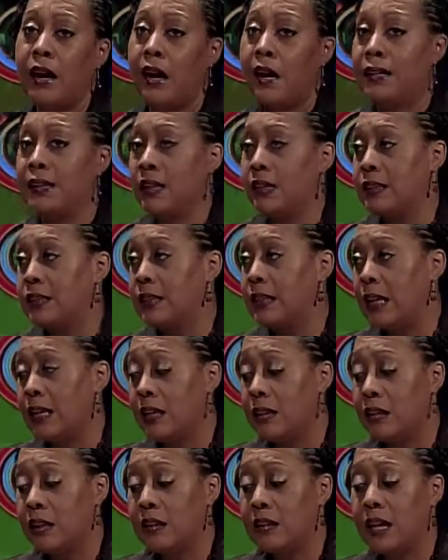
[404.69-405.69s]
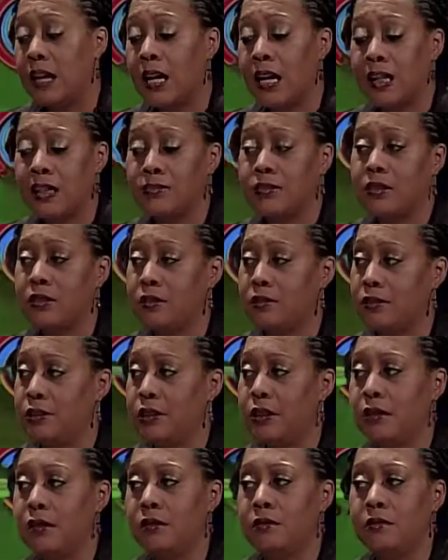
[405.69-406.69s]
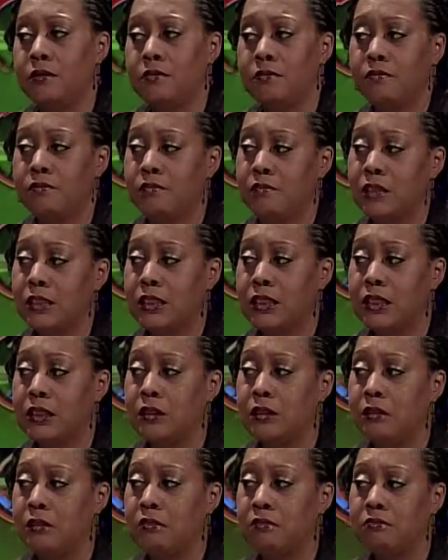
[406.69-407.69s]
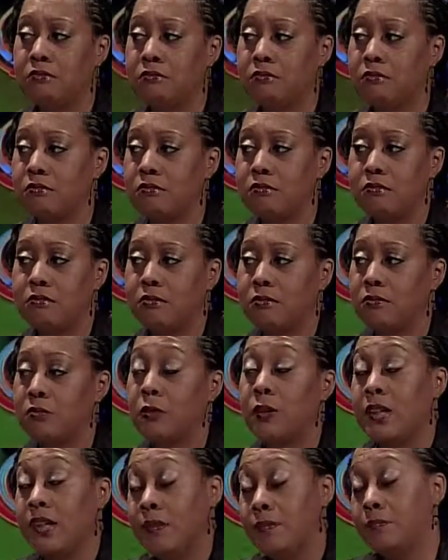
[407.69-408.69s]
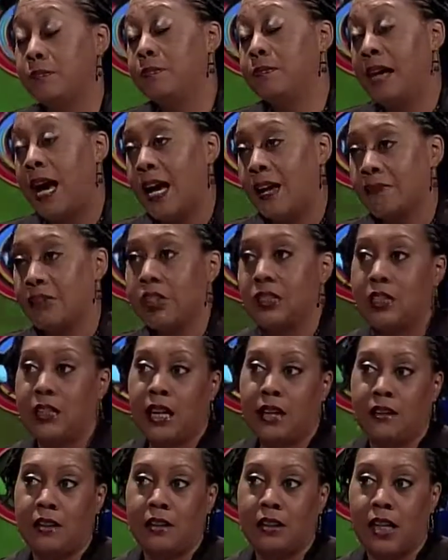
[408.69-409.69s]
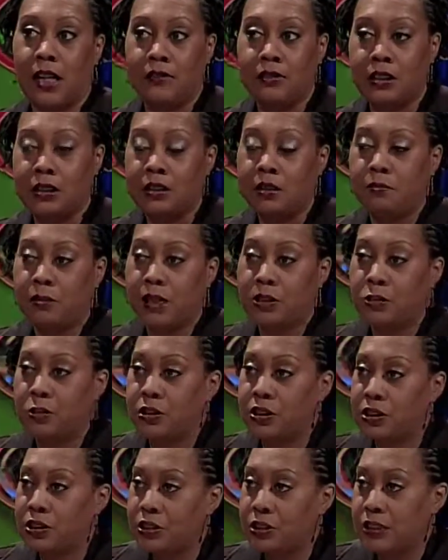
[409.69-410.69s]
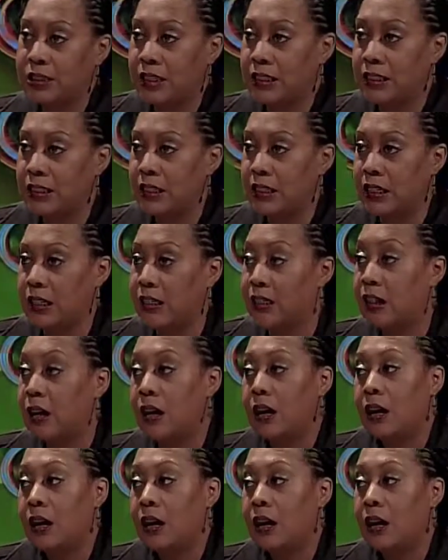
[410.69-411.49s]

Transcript: And they stayed in our lives, until, they have to stay in our lives until my daughters turned 18.